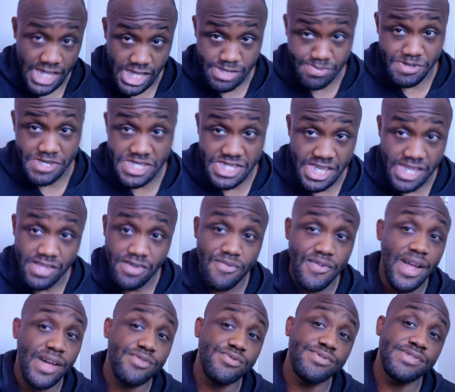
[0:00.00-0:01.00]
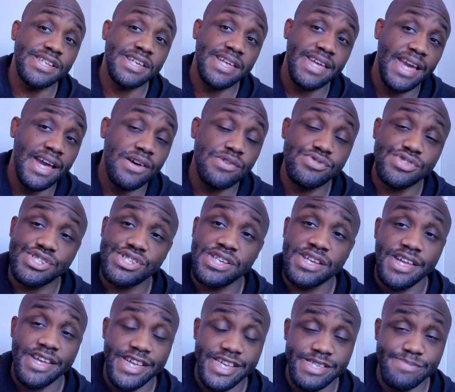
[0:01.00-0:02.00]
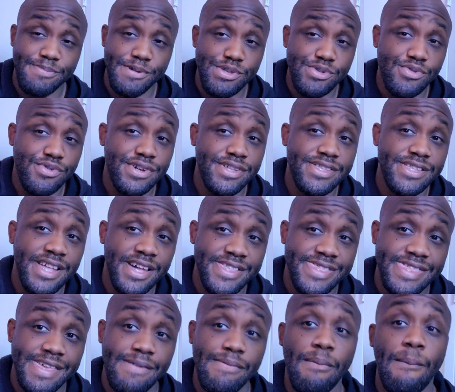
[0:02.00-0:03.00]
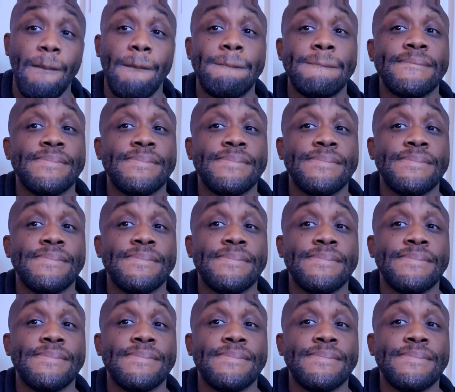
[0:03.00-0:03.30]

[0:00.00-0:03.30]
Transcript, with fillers: He's been sitting around on the couch. He's been doing nothing.